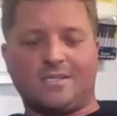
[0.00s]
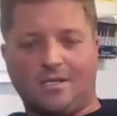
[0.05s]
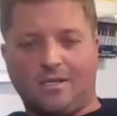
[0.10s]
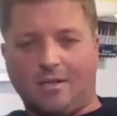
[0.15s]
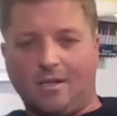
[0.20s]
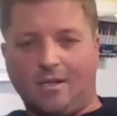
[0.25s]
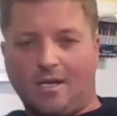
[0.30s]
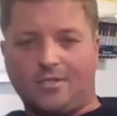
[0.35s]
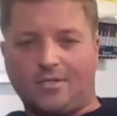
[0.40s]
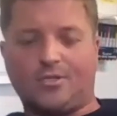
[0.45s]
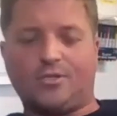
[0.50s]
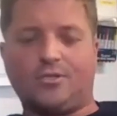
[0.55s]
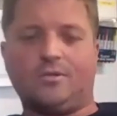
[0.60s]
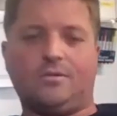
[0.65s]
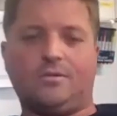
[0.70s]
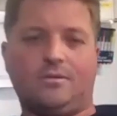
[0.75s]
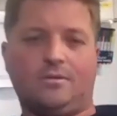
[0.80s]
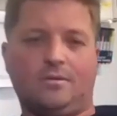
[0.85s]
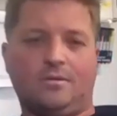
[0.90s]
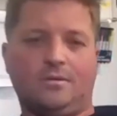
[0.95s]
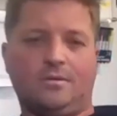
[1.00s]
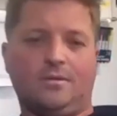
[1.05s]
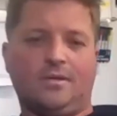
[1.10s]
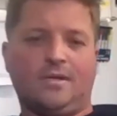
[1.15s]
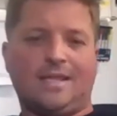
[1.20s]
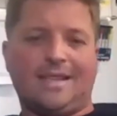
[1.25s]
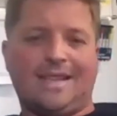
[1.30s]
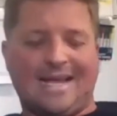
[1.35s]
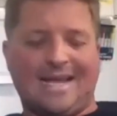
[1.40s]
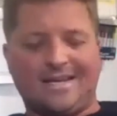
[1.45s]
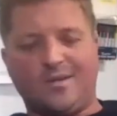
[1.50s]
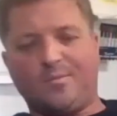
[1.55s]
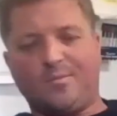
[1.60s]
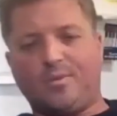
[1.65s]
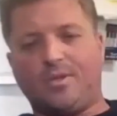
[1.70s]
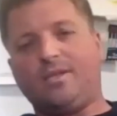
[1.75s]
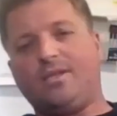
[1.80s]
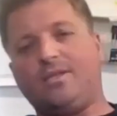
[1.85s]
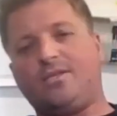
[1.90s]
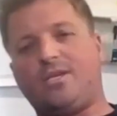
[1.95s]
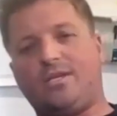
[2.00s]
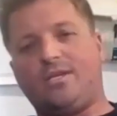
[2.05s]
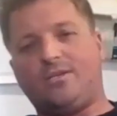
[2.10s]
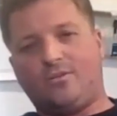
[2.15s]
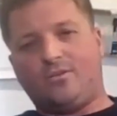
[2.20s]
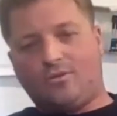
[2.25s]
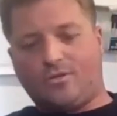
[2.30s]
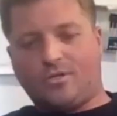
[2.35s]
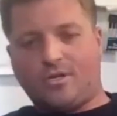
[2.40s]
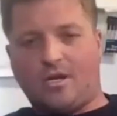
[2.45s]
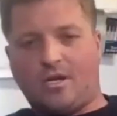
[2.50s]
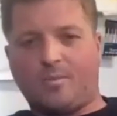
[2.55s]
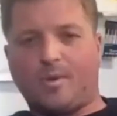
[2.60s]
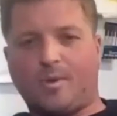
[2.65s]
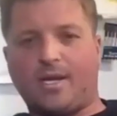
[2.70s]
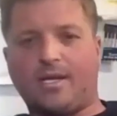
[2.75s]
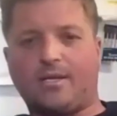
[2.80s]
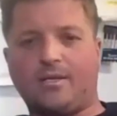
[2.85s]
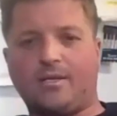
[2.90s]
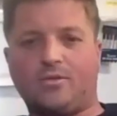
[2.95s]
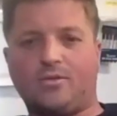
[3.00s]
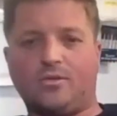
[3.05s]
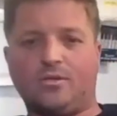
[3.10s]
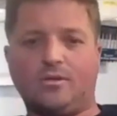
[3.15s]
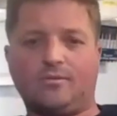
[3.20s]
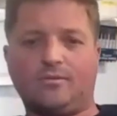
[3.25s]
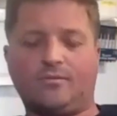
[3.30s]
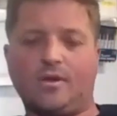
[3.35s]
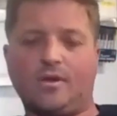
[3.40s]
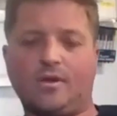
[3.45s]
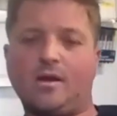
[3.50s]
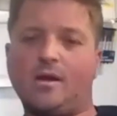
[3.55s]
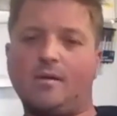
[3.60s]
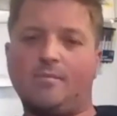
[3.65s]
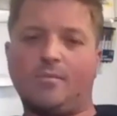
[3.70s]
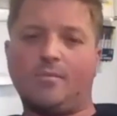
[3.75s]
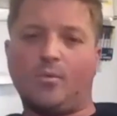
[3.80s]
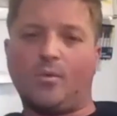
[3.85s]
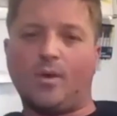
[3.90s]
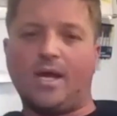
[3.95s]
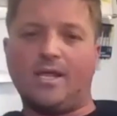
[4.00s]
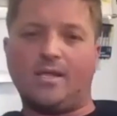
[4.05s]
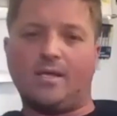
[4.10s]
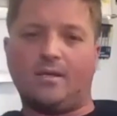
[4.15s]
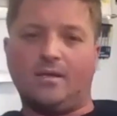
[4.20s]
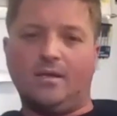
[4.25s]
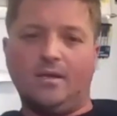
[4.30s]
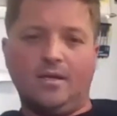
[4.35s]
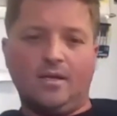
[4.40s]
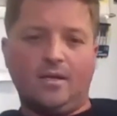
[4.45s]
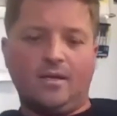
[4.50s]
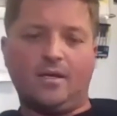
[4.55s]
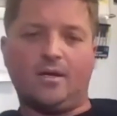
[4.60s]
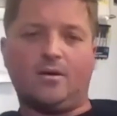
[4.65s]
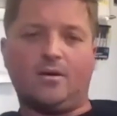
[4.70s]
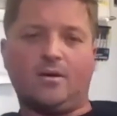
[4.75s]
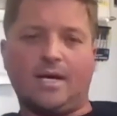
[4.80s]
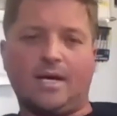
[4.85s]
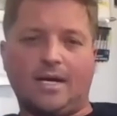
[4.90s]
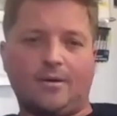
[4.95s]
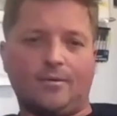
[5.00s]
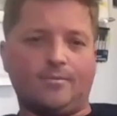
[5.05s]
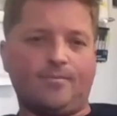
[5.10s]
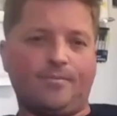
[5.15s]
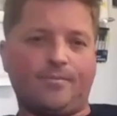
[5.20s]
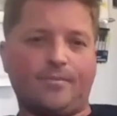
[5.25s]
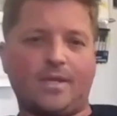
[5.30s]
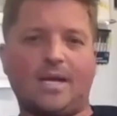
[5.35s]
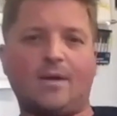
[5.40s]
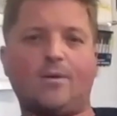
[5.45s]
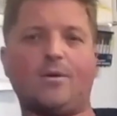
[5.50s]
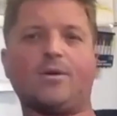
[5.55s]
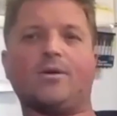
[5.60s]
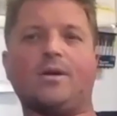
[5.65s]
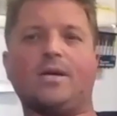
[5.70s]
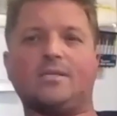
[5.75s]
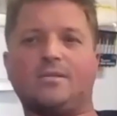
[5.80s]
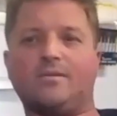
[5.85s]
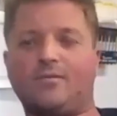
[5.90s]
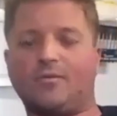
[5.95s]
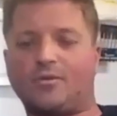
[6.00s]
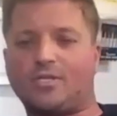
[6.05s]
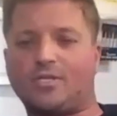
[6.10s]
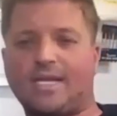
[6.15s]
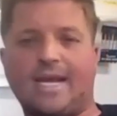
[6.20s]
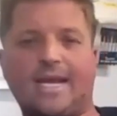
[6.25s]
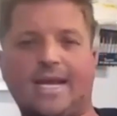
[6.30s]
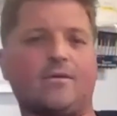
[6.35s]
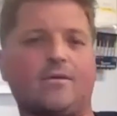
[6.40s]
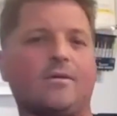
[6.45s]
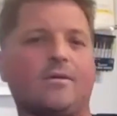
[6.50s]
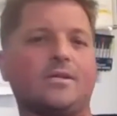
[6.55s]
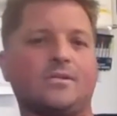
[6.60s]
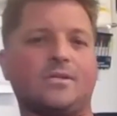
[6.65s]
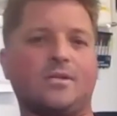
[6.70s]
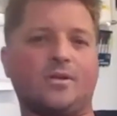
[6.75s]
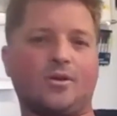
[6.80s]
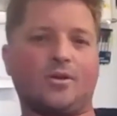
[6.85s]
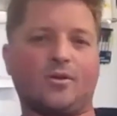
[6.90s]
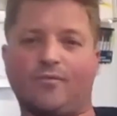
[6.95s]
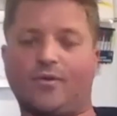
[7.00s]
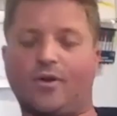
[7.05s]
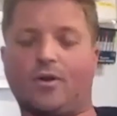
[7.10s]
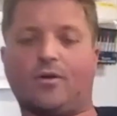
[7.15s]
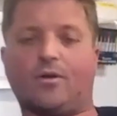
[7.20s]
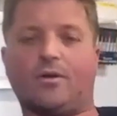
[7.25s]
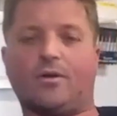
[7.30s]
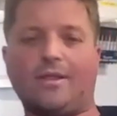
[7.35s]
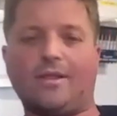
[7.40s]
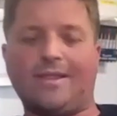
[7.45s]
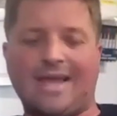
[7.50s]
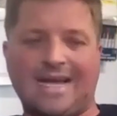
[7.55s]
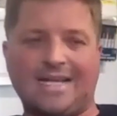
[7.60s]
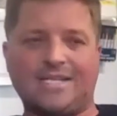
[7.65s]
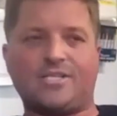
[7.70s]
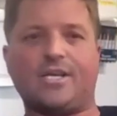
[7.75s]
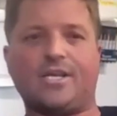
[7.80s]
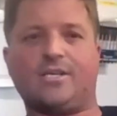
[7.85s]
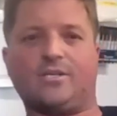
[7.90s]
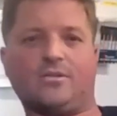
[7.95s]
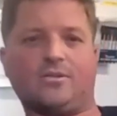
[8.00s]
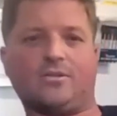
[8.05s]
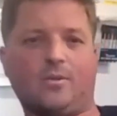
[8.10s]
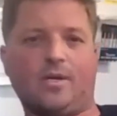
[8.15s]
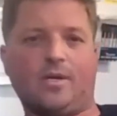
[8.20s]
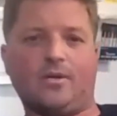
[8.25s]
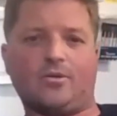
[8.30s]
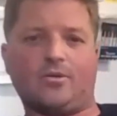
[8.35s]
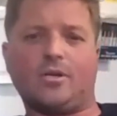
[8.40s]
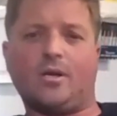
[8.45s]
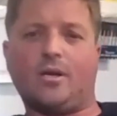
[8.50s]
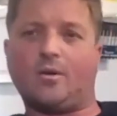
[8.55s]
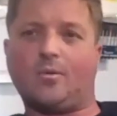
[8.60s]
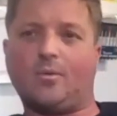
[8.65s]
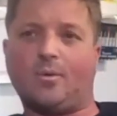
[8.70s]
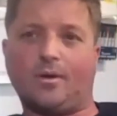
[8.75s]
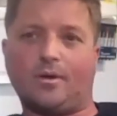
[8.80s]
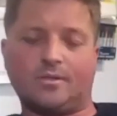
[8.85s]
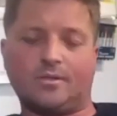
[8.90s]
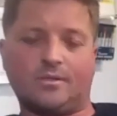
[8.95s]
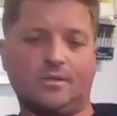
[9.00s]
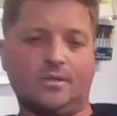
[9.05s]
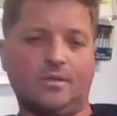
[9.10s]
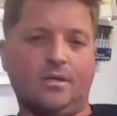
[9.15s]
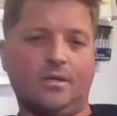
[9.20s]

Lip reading: the clutch, that completely changes your shock package. From the way that, you know, how aggressive your stator is in the converter, that changes the way your shock works.